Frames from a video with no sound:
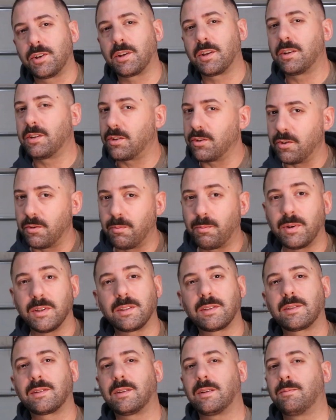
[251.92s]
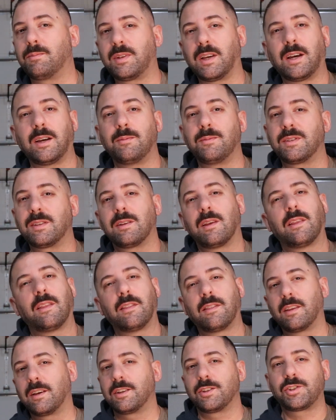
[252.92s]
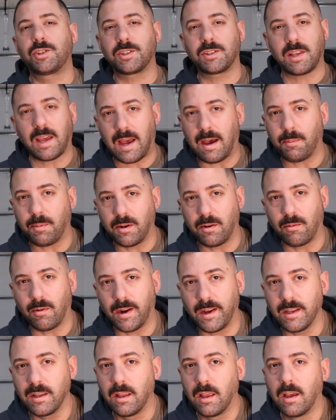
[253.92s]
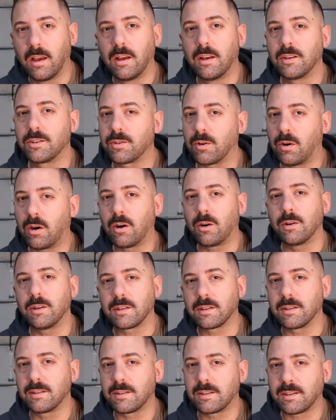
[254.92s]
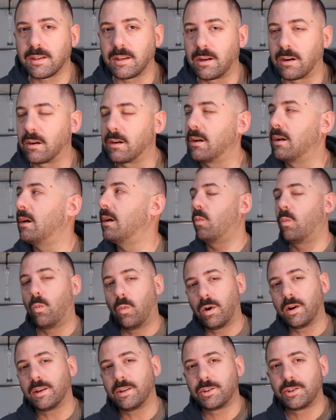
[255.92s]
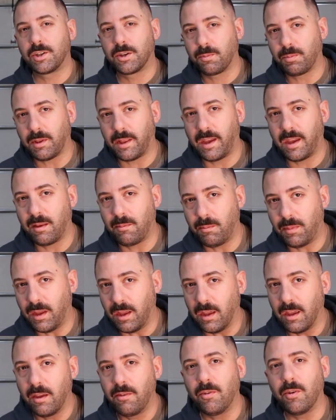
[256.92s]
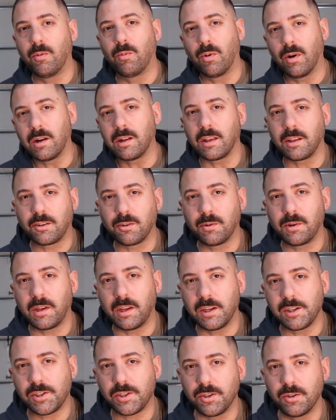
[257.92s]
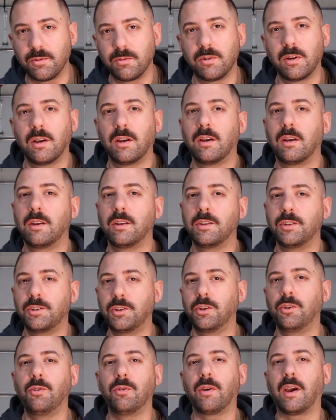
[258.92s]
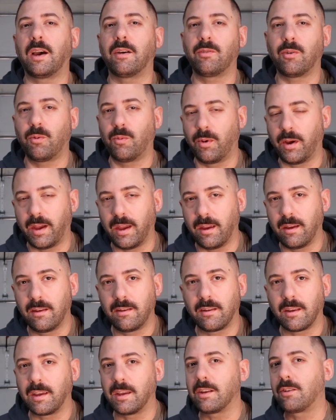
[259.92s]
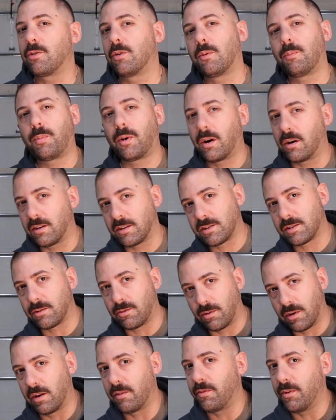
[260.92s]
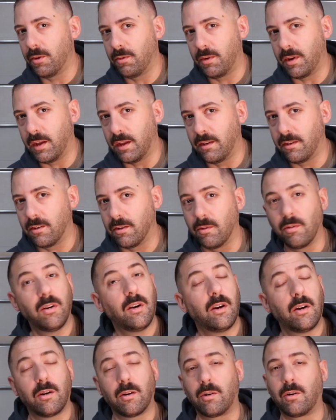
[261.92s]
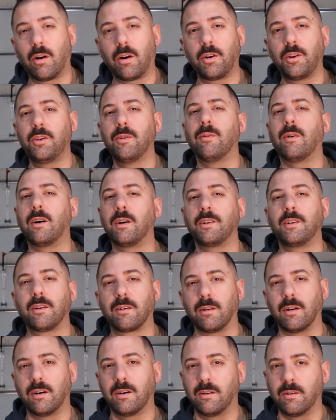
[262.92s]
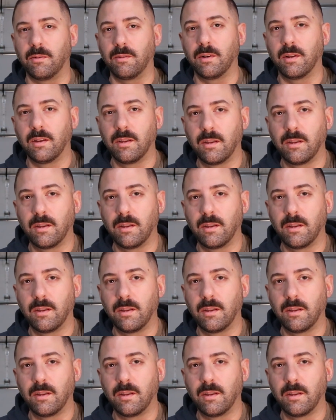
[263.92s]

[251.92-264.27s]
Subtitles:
you can do, but sometimes things just happen, right? So always consider, what is your plan B? If you run into an issue, do you have a way to get to a parts store if you need to? Or are you on your own?